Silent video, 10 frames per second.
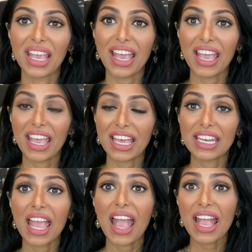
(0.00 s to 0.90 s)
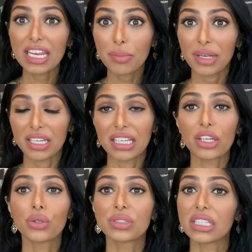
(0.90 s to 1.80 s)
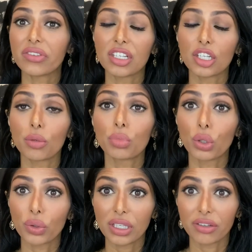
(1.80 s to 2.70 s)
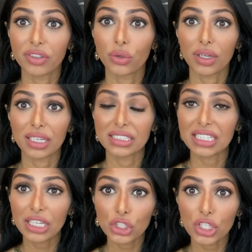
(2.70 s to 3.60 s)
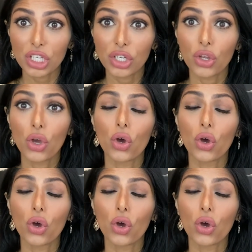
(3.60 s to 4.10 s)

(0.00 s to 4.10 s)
and anybody who's even an employee of an organization